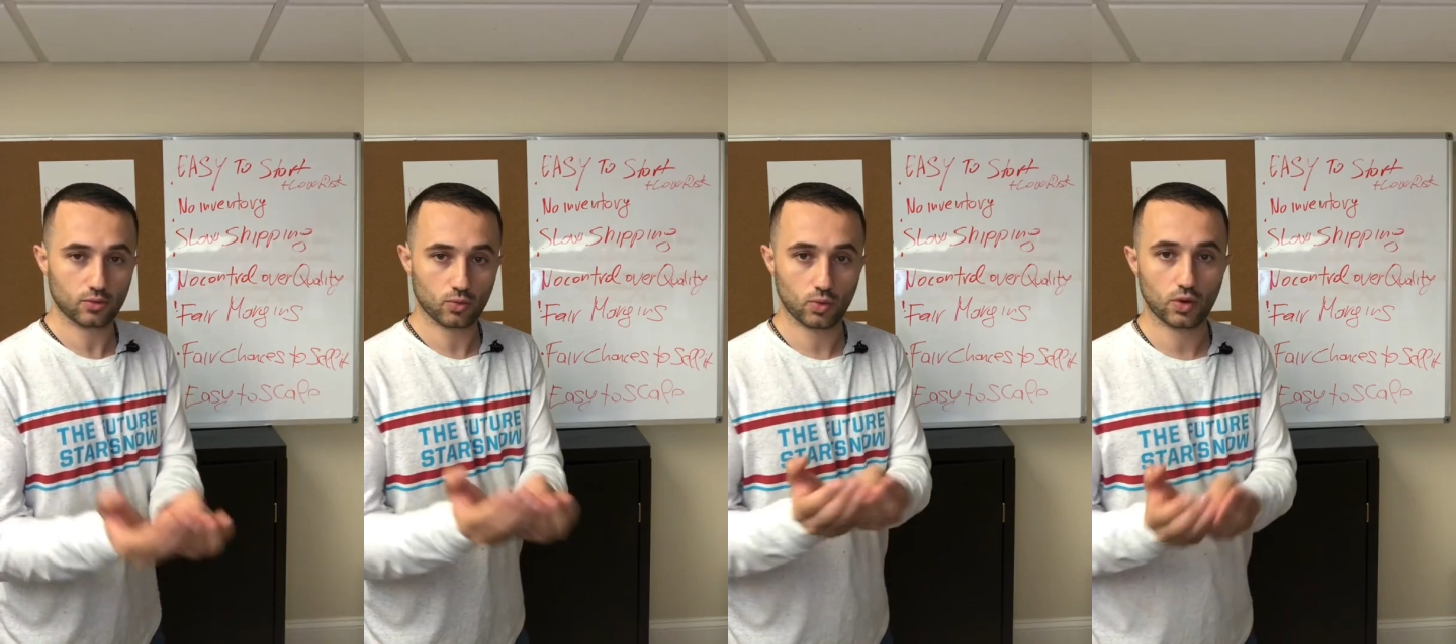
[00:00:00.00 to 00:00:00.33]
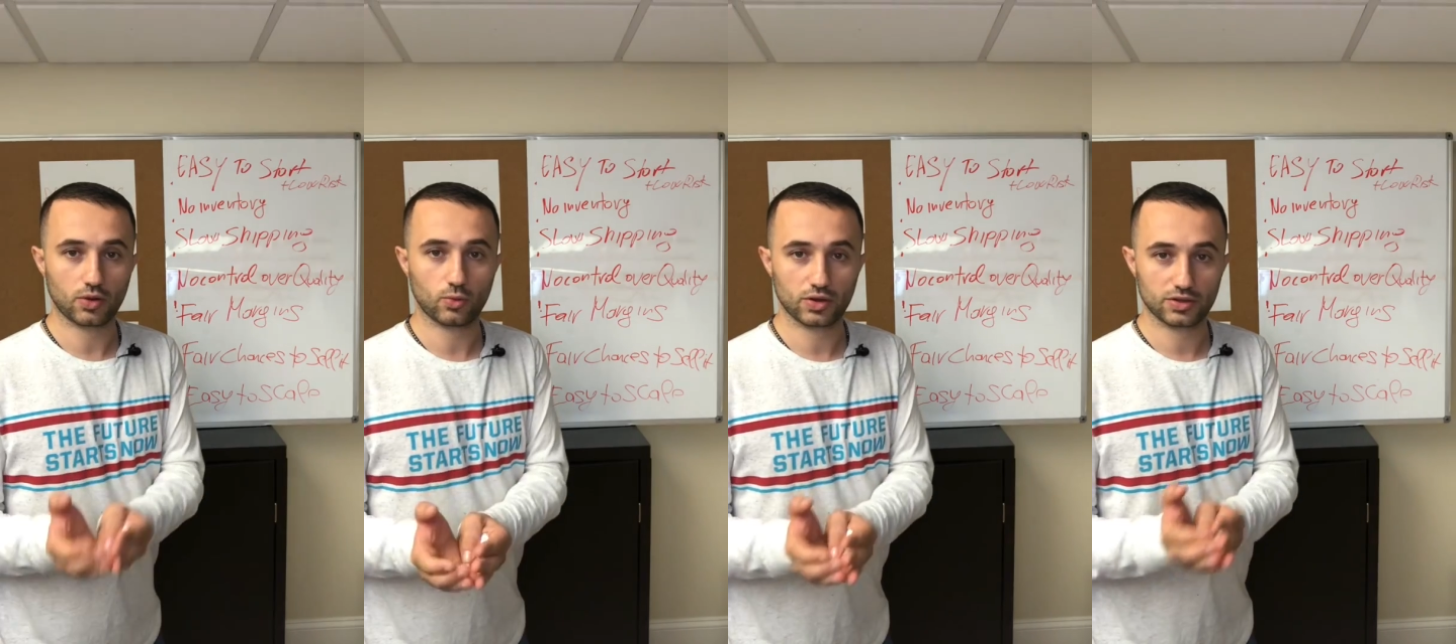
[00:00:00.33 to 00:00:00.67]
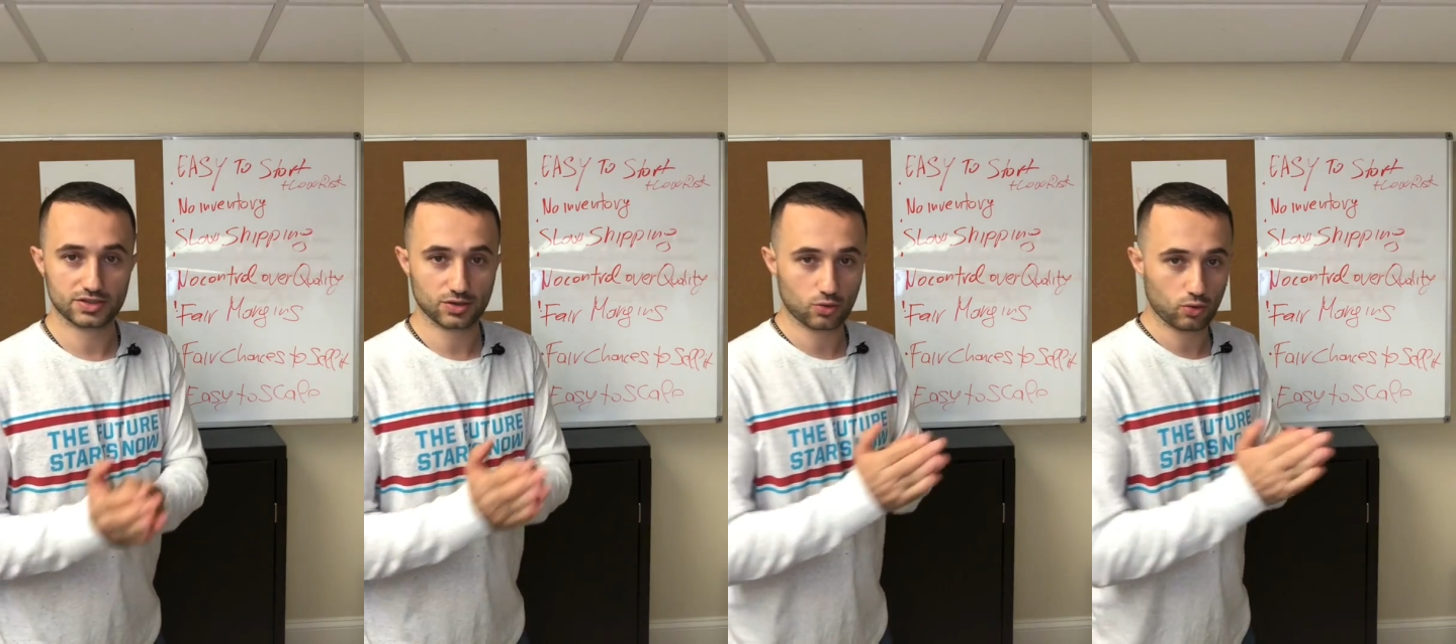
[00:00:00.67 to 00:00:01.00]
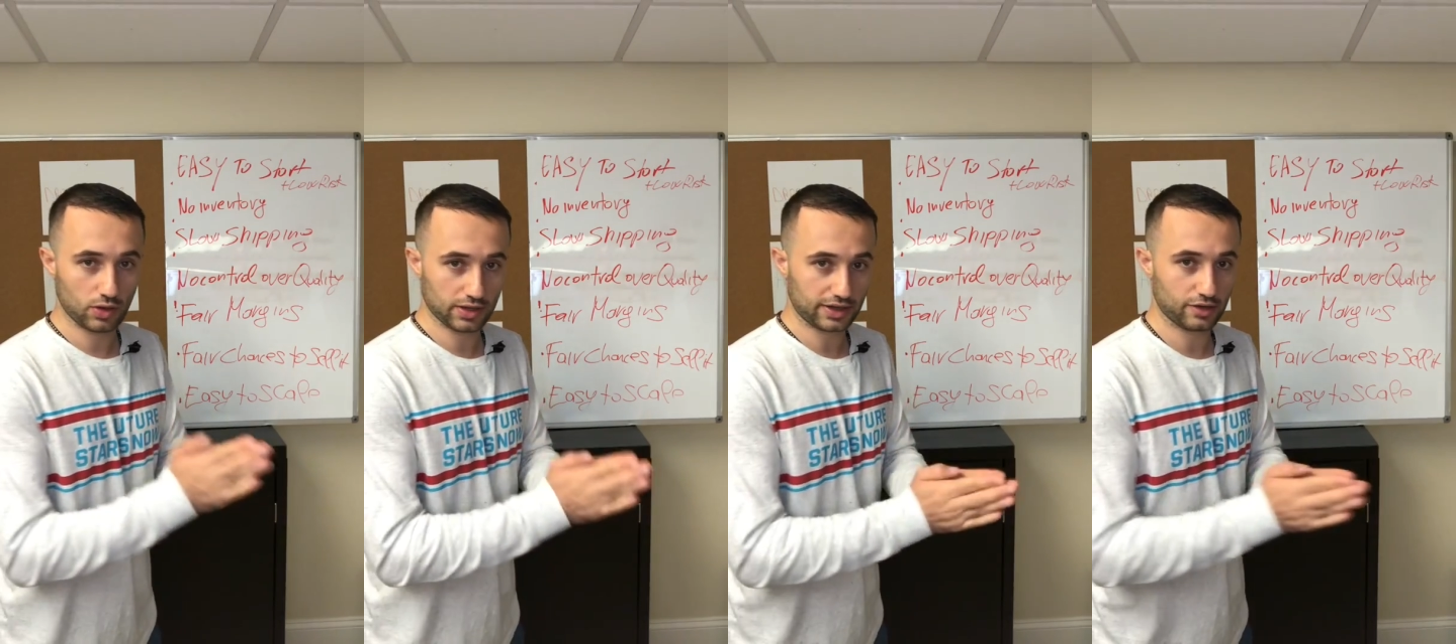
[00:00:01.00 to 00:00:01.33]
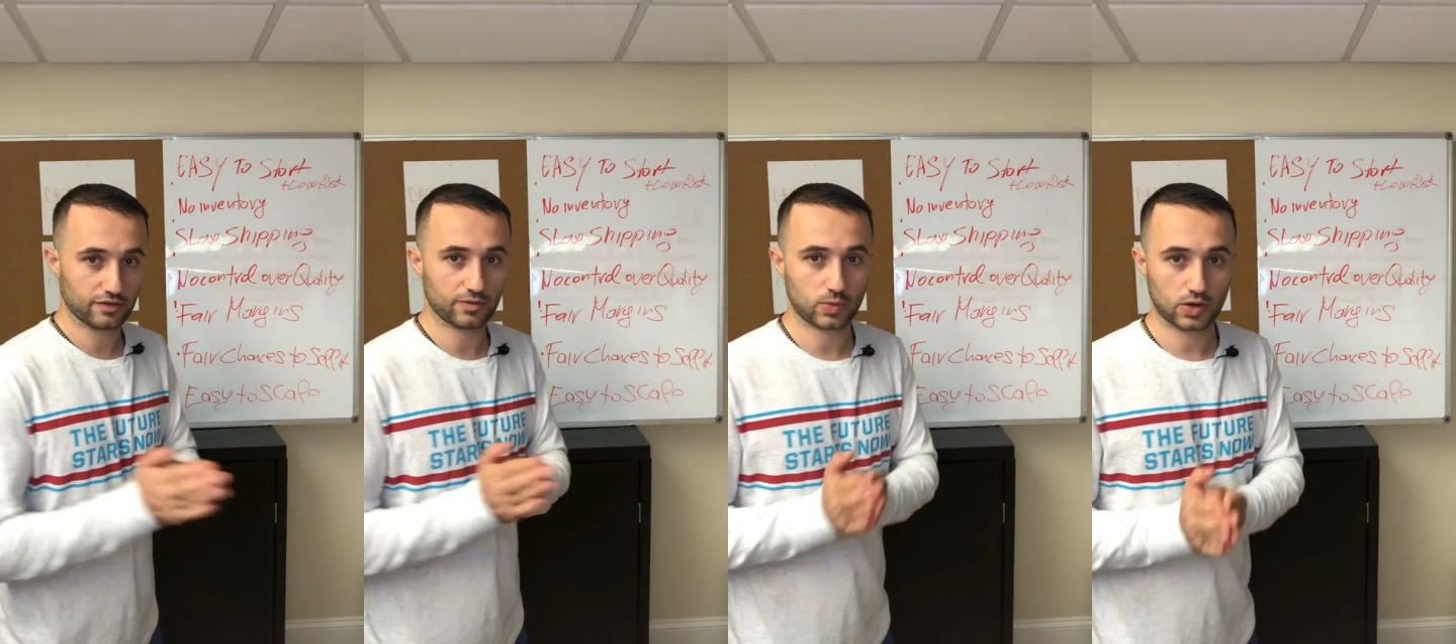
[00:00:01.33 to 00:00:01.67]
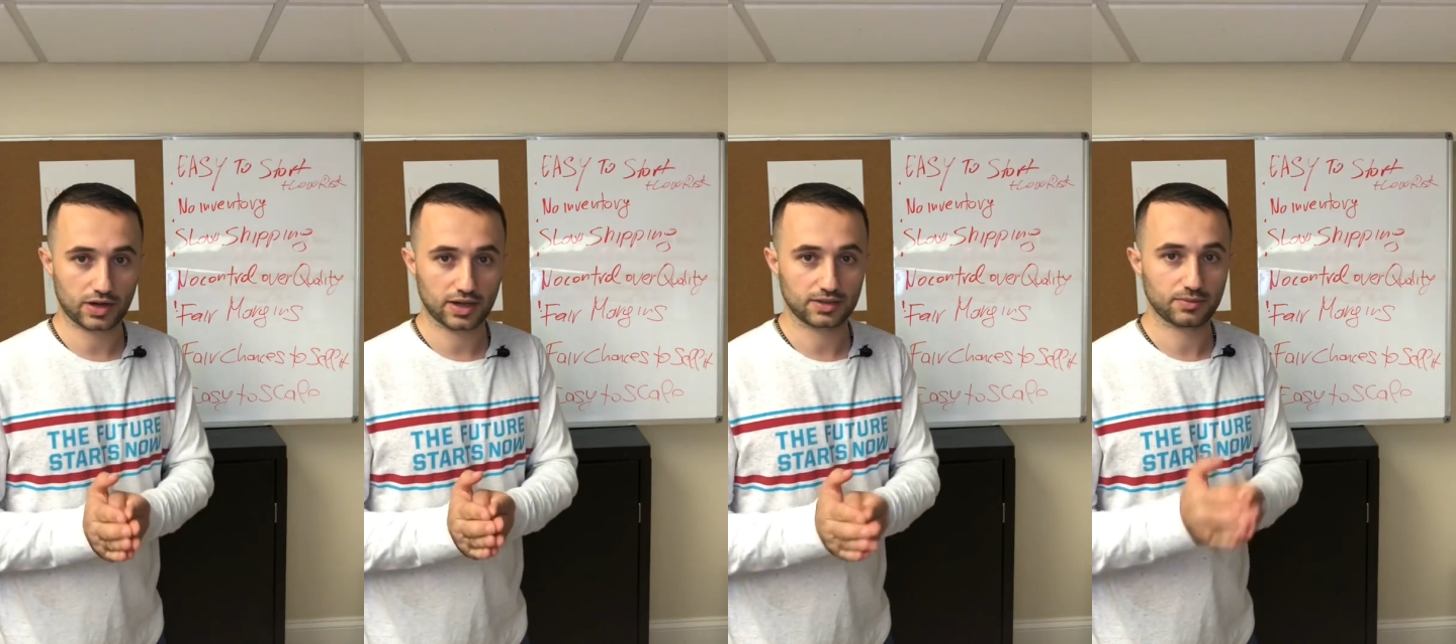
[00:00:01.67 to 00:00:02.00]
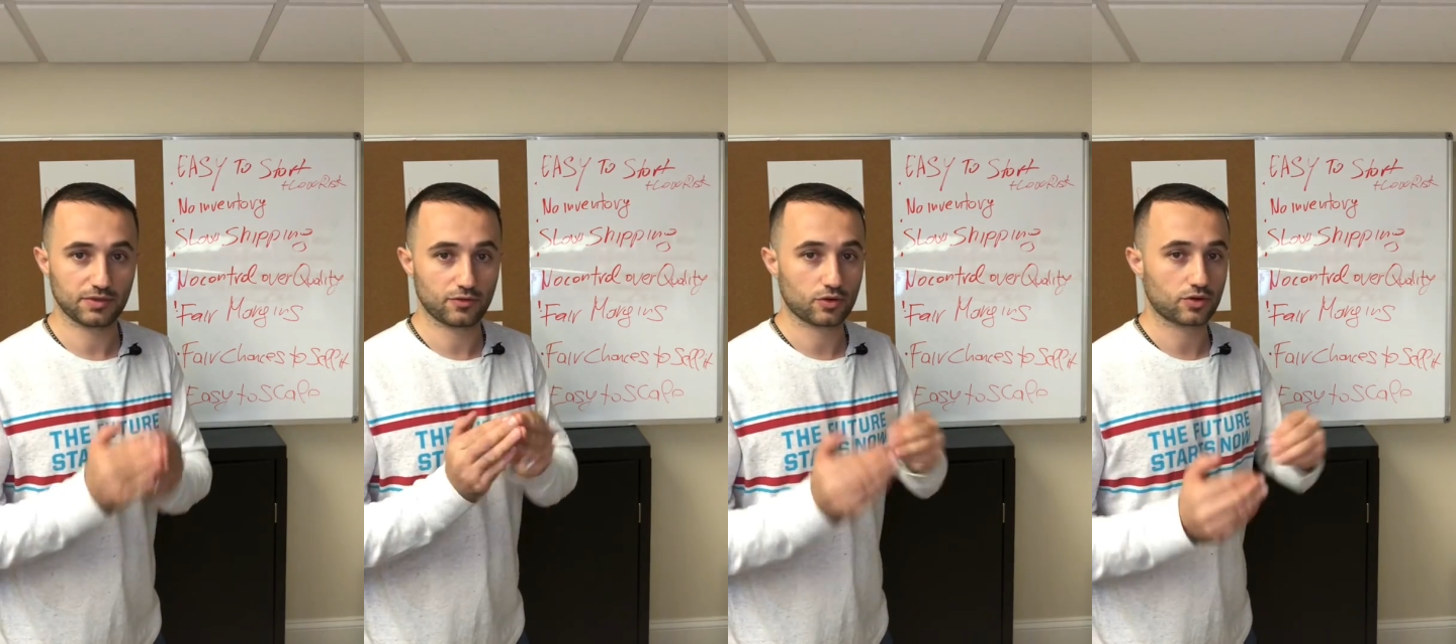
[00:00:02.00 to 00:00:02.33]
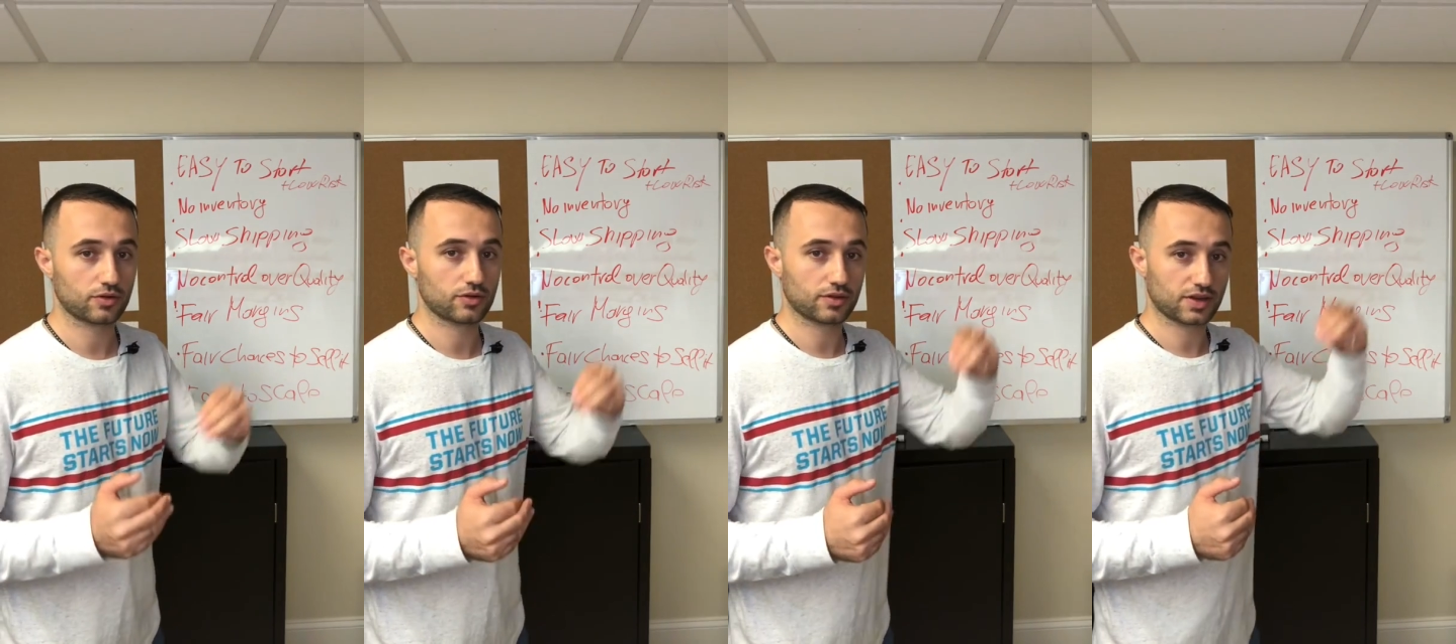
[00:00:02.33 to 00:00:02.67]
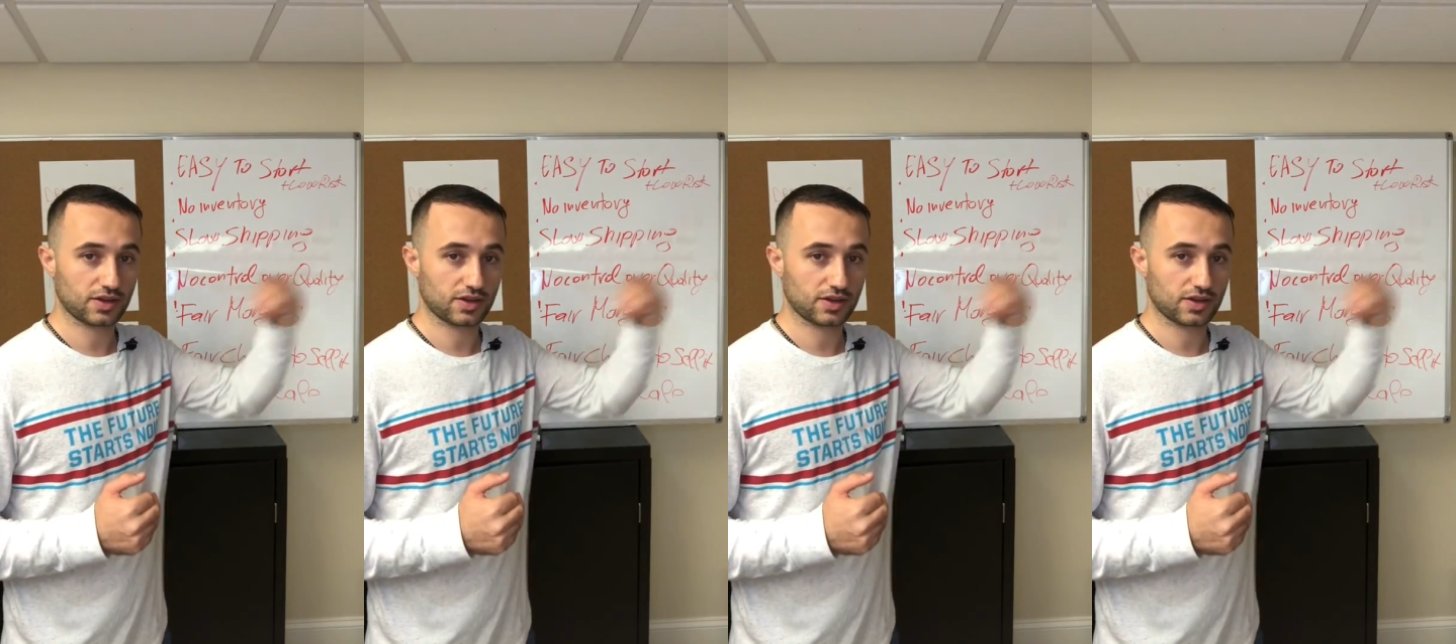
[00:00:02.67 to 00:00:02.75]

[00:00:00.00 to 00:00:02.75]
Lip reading: what is the quality of the product before the